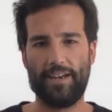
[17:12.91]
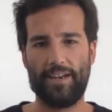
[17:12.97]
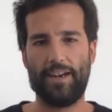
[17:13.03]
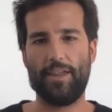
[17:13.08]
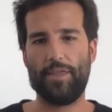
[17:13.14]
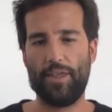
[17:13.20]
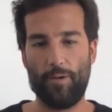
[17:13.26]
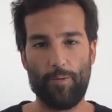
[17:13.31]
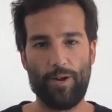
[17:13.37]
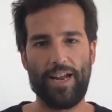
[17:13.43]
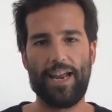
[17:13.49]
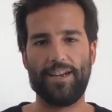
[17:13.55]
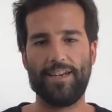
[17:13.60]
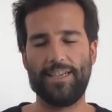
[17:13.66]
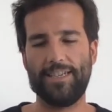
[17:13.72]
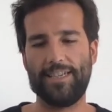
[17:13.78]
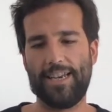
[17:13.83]
And I think we
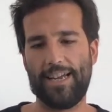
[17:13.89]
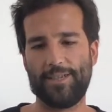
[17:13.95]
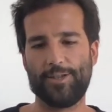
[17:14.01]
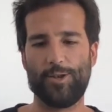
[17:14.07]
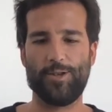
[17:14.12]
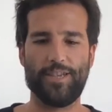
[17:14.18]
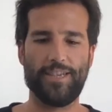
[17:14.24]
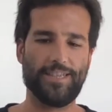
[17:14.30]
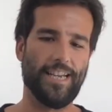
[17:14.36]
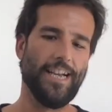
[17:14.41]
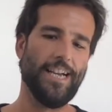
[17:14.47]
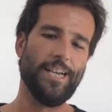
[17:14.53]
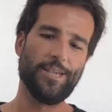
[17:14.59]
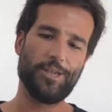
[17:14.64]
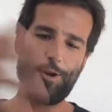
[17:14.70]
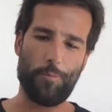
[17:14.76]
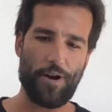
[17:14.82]
can digitize all this."
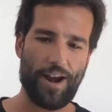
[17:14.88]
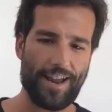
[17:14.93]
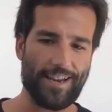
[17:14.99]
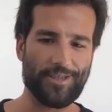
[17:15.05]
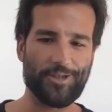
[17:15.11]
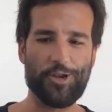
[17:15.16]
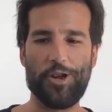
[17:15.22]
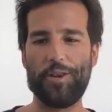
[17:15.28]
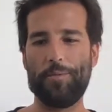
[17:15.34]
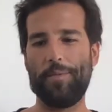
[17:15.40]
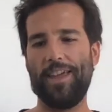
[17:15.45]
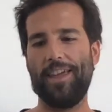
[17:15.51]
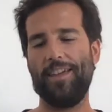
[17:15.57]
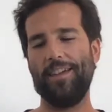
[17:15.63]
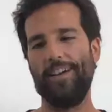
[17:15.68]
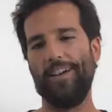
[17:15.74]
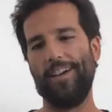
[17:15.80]
So Brian joined
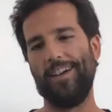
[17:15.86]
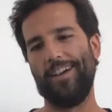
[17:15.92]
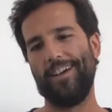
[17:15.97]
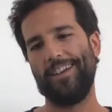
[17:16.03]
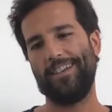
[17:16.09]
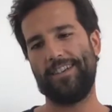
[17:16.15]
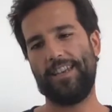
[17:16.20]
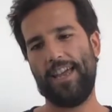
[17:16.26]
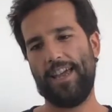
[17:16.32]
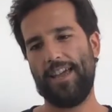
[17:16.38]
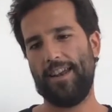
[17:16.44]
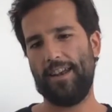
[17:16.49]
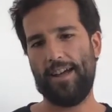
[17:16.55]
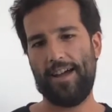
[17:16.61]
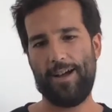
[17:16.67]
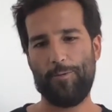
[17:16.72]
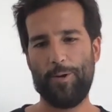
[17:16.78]
me.
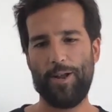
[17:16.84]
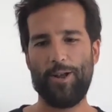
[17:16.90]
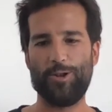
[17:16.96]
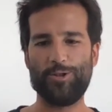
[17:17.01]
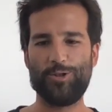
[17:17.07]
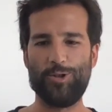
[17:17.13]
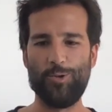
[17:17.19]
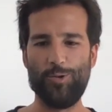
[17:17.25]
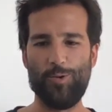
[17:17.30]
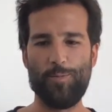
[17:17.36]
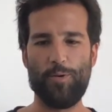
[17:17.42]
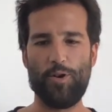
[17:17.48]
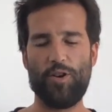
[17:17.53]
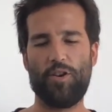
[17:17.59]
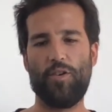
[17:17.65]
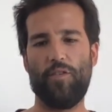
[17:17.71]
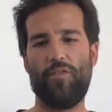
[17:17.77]
Then we got 2
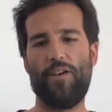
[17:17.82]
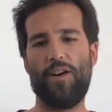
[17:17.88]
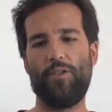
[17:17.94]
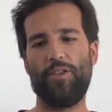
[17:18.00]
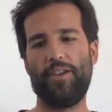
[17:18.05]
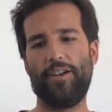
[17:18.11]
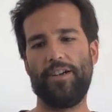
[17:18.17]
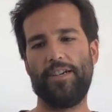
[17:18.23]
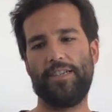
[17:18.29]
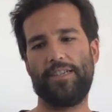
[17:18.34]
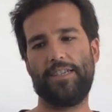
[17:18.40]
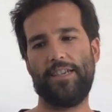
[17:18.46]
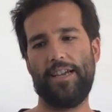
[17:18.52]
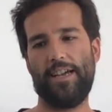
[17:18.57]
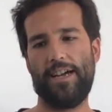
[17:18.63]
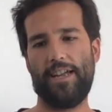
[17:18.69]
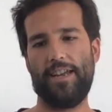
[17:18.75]
more co-founders,
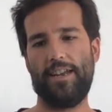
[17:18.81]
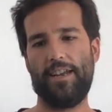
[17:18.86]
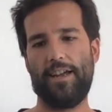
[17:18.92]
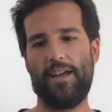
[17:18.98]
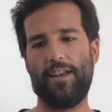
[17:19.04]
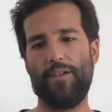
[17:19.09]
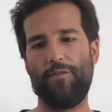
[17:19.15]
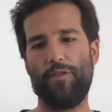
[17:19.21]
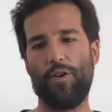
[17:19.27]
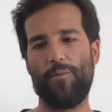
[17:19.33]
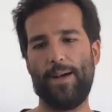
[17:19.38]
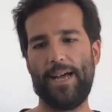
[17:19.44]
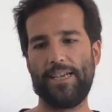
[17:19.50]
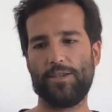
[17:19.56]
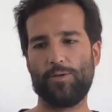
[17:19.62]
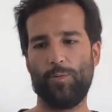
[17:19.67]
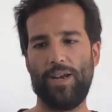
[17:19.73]
and the 4 of
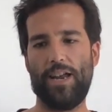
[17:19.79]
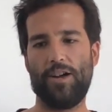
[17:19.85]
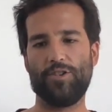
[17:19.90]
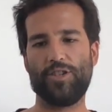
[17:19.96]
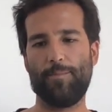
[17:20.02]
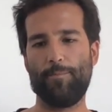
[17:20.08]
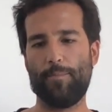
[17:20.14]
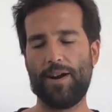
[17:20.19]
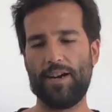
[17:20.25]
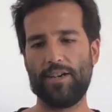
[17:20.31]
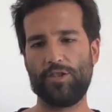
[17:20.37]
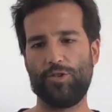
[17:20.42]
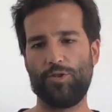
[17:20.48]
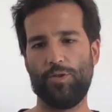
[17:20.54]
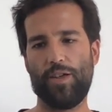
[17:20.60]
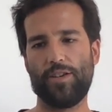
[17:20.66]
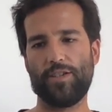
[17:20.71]
us, we launched in
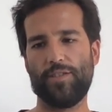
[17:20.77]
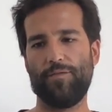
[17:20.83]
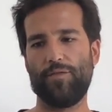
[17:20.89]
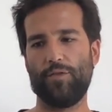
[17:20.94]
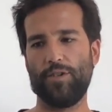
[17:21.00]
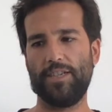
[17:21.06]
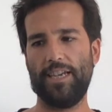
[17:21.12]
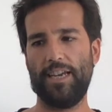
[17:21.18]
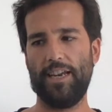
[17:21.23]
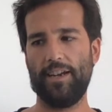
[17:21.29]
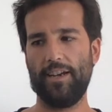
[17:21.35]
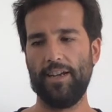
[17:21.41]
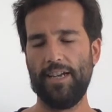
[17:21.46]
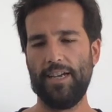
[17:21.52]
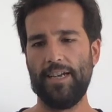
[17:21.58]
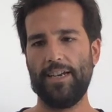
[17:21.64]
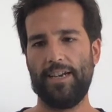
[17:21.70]
March
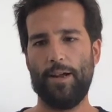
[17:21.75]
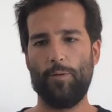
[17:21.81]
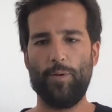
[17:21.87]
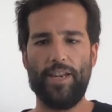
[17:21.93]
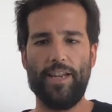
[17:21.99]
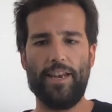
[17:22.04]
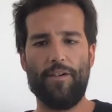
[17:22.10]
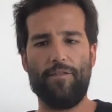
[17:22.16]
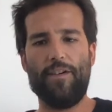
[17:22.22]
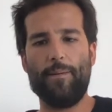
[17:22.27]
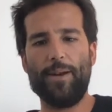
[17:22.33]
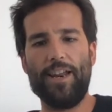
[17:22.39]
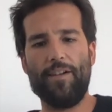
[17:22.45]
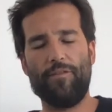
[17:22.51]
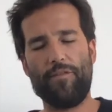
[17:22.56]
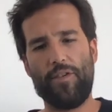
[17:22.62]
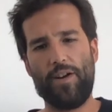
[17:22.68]
2014. Then we did a
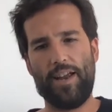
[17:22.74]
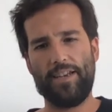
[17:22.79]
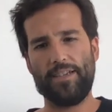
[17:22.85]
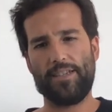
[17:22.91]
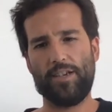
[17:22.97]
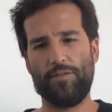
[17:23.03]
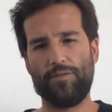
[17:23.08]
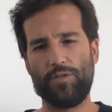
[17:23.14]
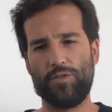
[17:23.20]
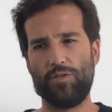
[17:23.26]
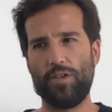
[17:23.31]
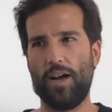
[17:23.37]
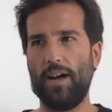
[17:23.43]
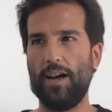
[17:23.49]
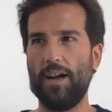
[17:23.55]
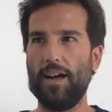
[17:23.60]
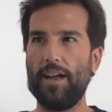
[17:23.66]
family and friends of
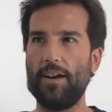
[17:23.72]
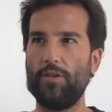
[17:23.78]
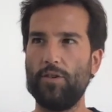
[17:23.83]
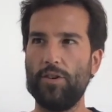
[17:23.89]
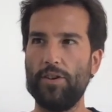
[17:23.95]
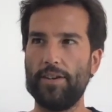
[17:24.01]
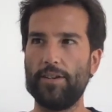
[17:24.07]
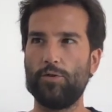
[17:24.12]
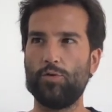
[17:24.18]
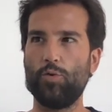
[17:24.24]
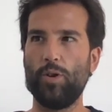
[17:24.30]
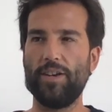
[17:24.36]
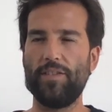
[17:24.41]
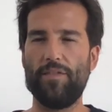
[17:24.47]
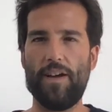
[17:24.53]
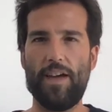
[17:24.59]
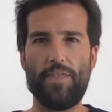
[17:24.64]

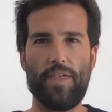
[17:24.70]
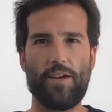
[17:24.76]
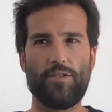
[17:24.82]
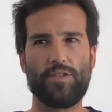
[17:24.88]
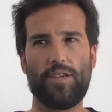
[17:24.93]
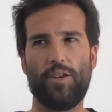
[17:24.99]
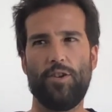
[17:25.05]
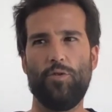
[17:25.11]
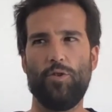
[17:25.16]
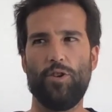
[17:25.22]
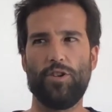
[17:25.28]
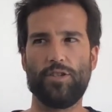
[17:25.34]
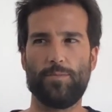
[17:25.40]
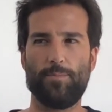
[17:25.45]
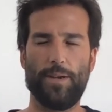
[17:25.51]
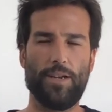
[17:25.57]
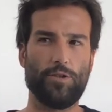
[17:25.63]
125,000
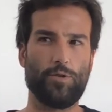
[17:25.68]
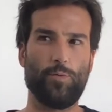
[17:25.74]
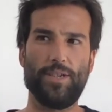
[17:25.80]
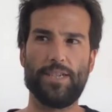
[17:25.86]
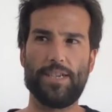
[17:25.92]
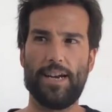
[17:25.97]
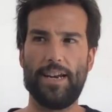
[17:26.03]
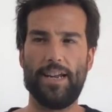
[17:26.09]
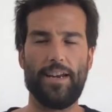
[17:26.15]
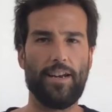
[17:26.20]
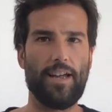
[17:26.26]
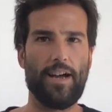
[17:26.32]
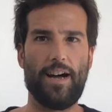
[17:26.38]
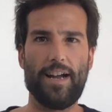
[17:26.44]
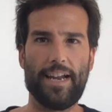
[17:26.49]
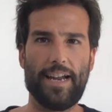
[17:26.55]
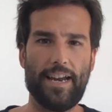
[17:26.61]
euros because we started
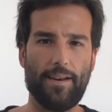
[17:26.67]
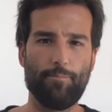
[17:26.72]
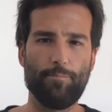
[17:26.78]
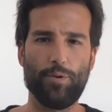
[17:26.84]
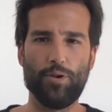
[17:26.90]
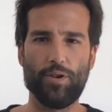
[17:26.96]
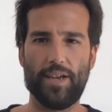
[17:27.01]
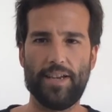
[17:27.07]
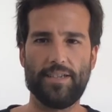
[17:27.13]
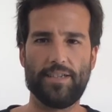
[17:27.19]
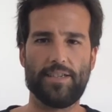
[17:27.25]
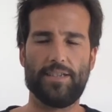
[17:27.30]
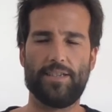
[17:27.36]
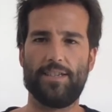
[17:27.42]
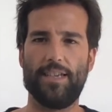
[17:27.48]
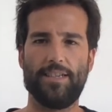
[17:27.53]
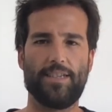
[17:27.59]
getting
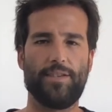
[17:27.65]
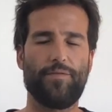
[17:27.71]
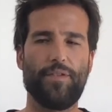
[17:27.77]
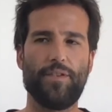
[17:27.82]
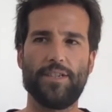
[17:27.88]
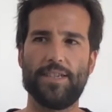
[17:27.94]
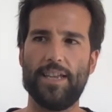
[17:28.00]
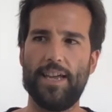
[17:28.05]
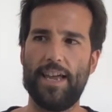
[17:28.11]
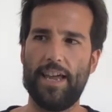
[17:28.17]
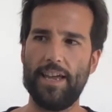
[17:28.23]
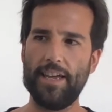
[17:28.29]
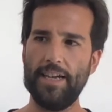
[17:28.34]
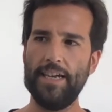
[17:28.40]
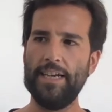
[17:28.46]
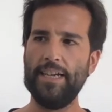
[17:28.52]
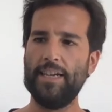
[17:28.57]
bookings since the first day.